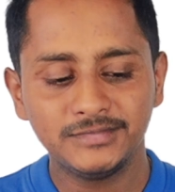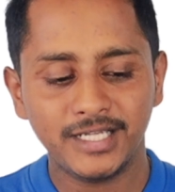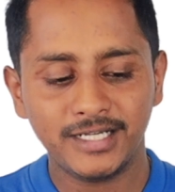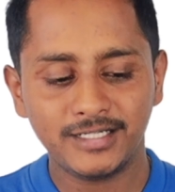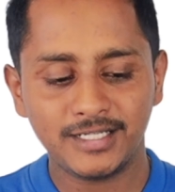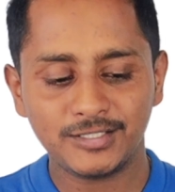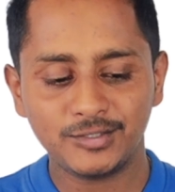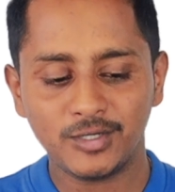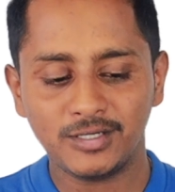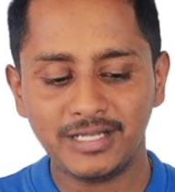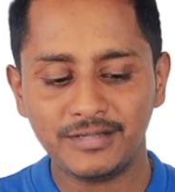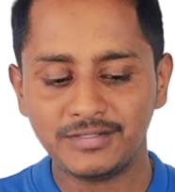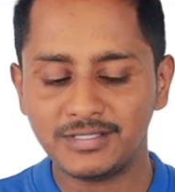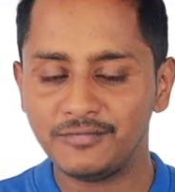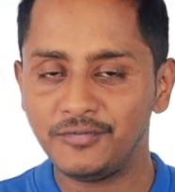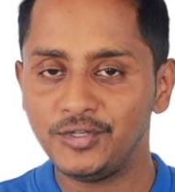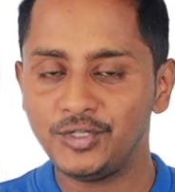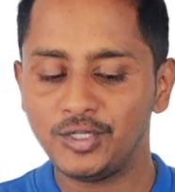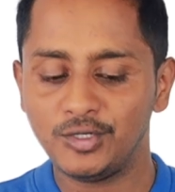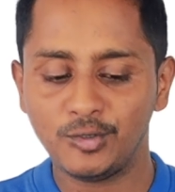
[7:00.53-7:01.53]
And does not have
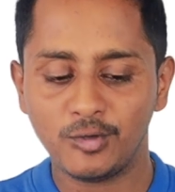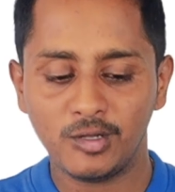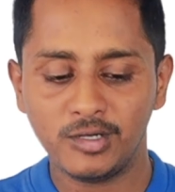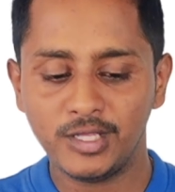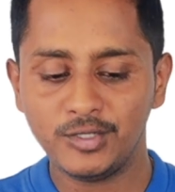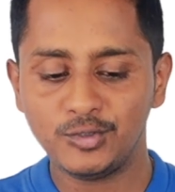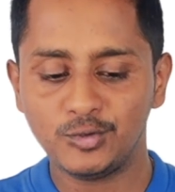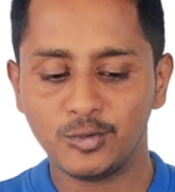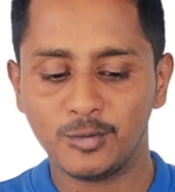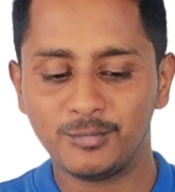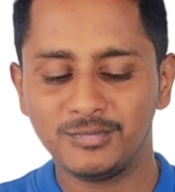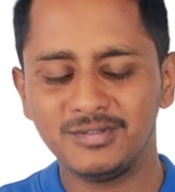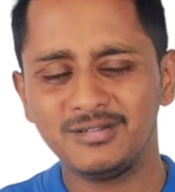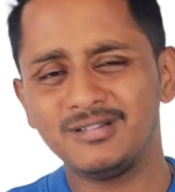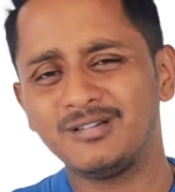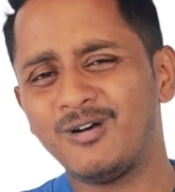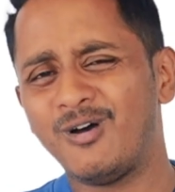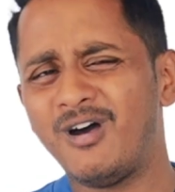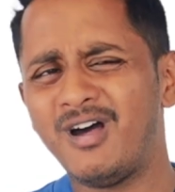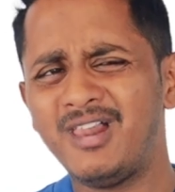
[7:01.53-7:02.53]
sufficient knowledge to,
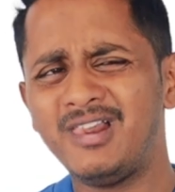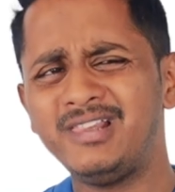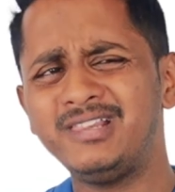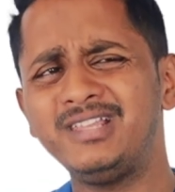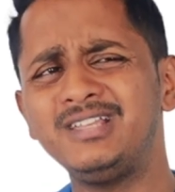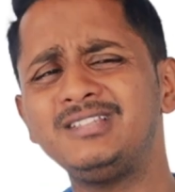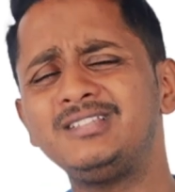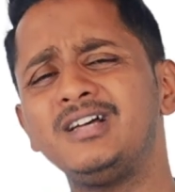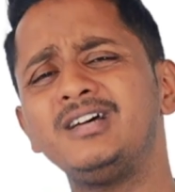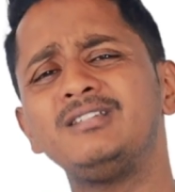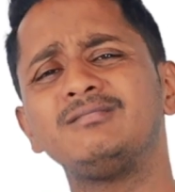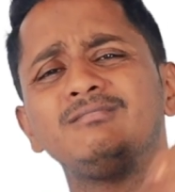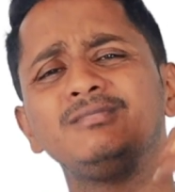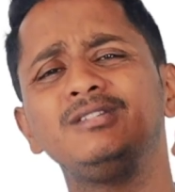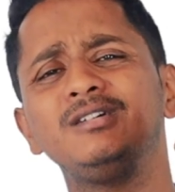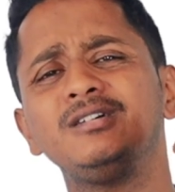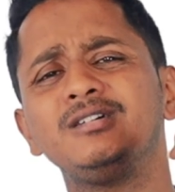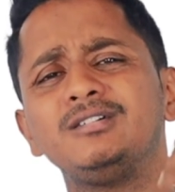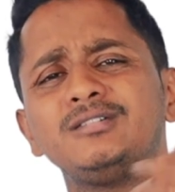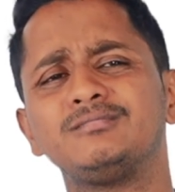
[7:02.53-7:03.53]
all these are
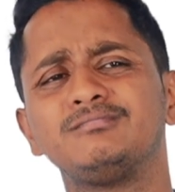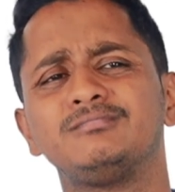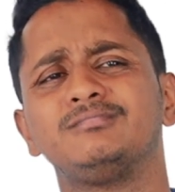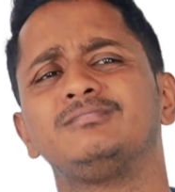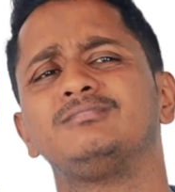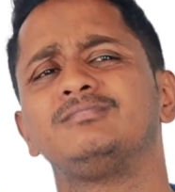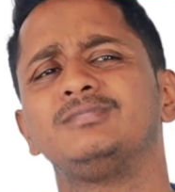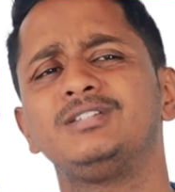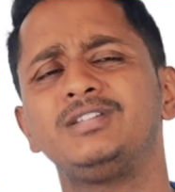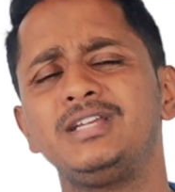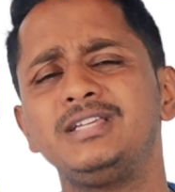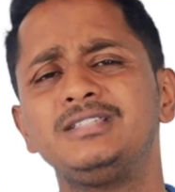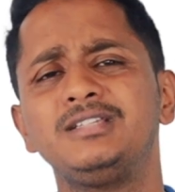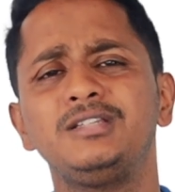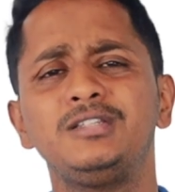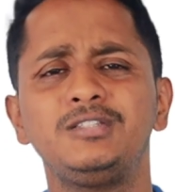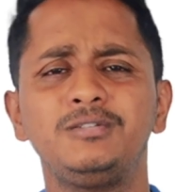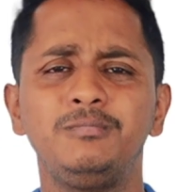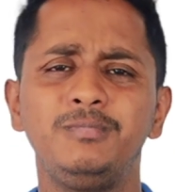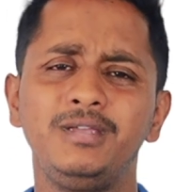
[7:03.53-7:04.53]
the
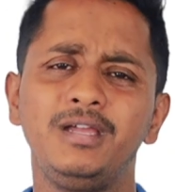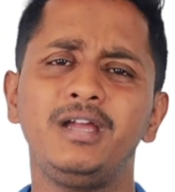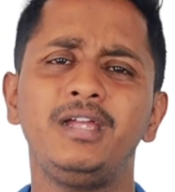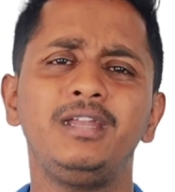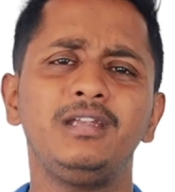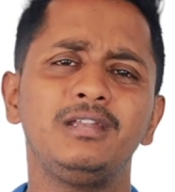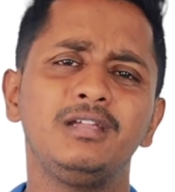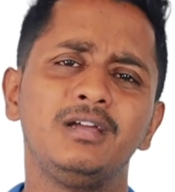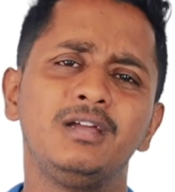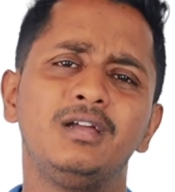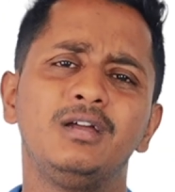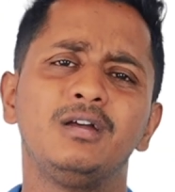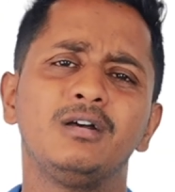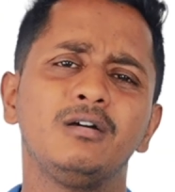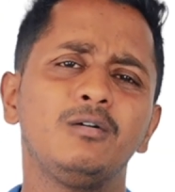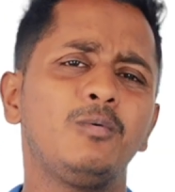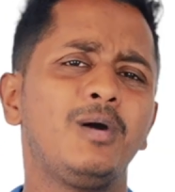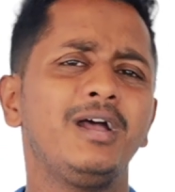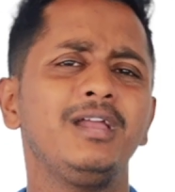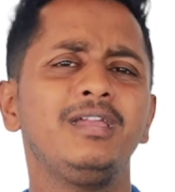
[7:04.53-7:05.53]
reasons behind
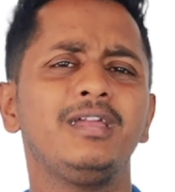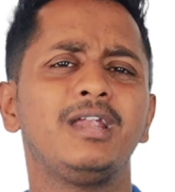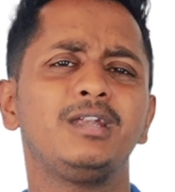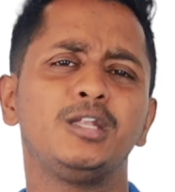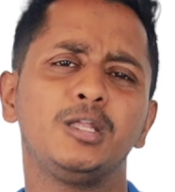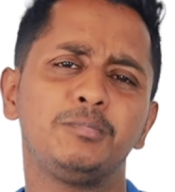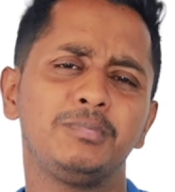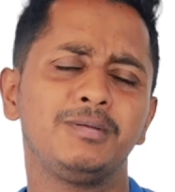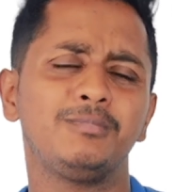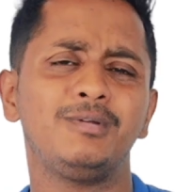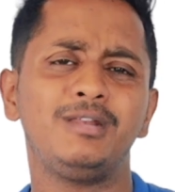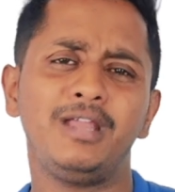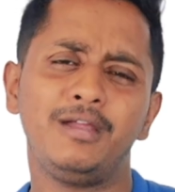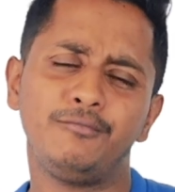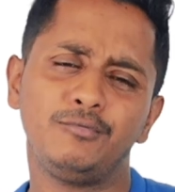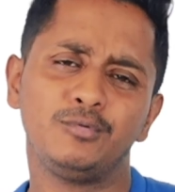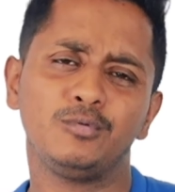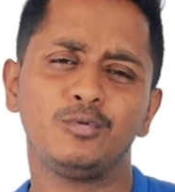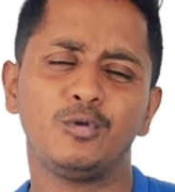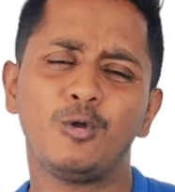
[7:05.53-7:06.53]
why elder people have
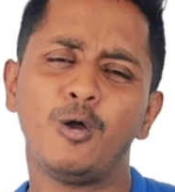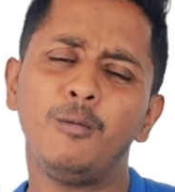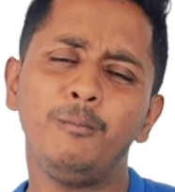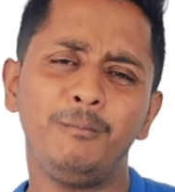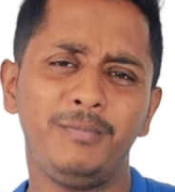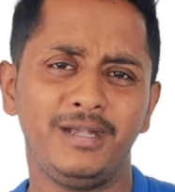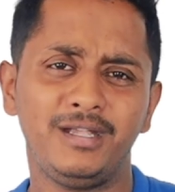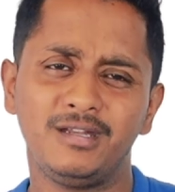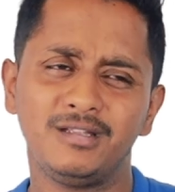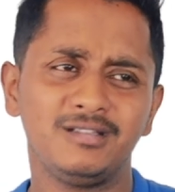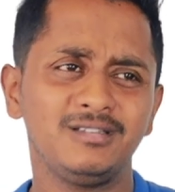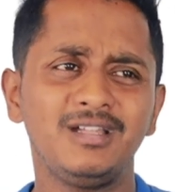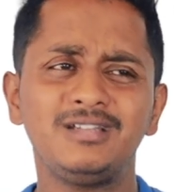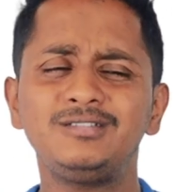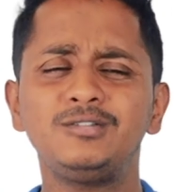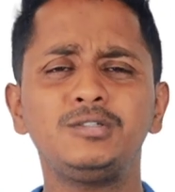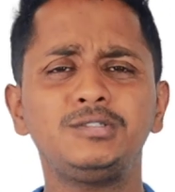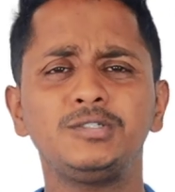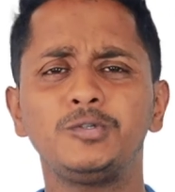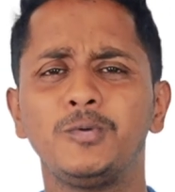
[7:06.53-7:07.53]
to compete. That is
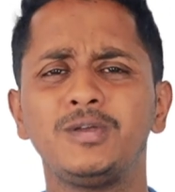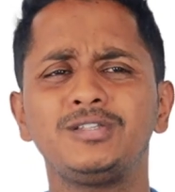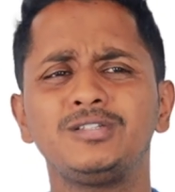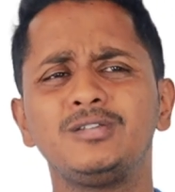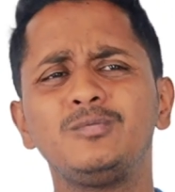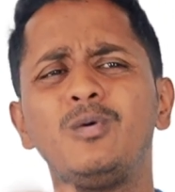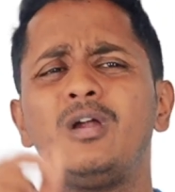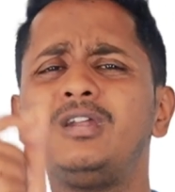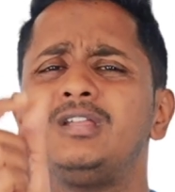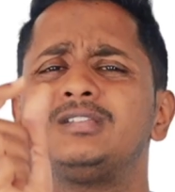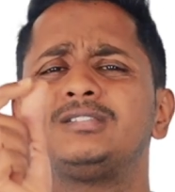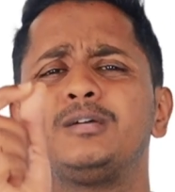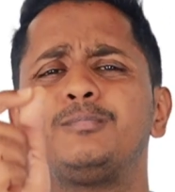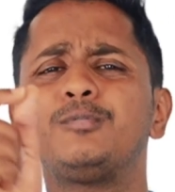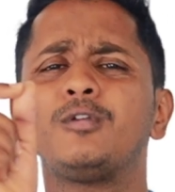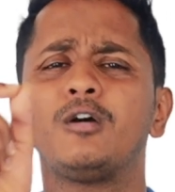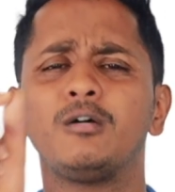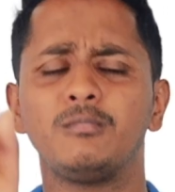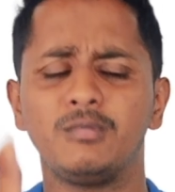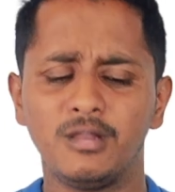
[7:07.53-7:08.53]
not the question. What is the
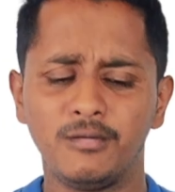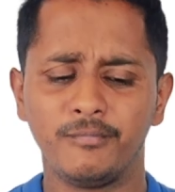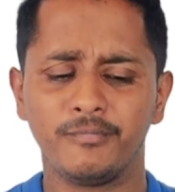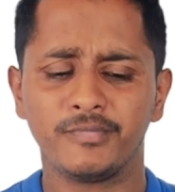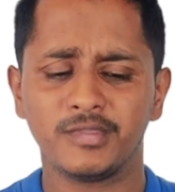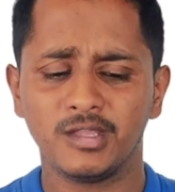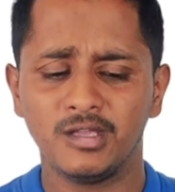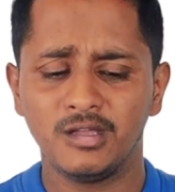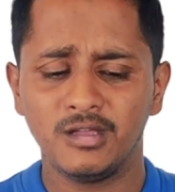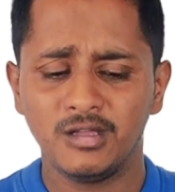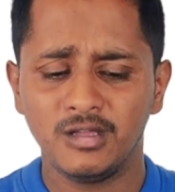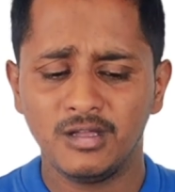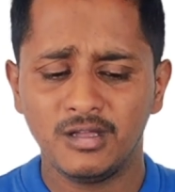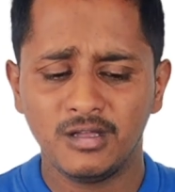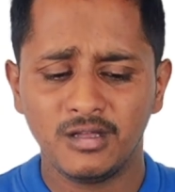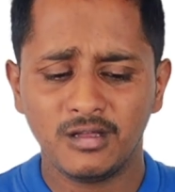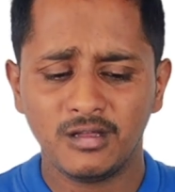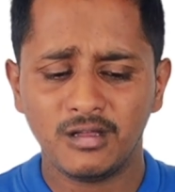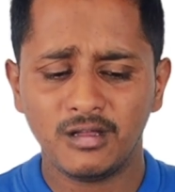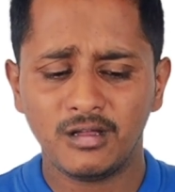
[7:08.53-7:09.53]
problem?
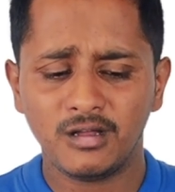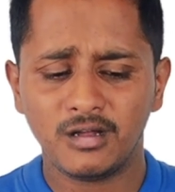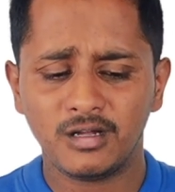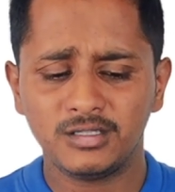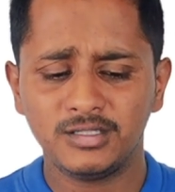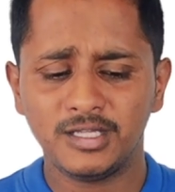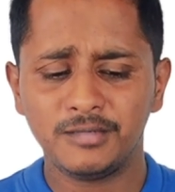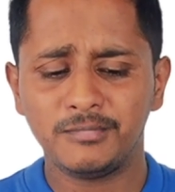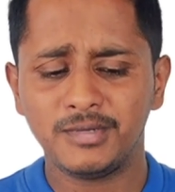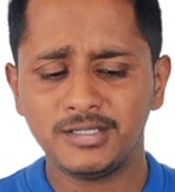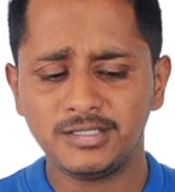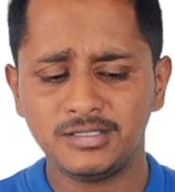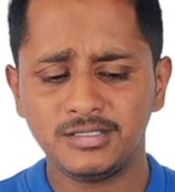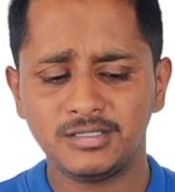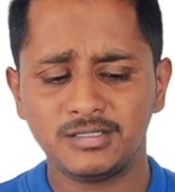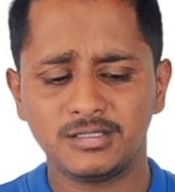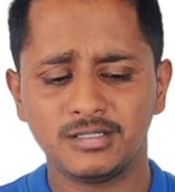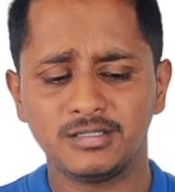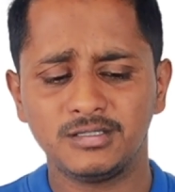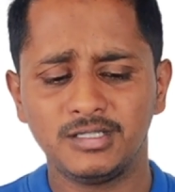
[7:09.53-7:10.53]

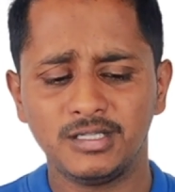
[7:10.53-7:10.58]
Must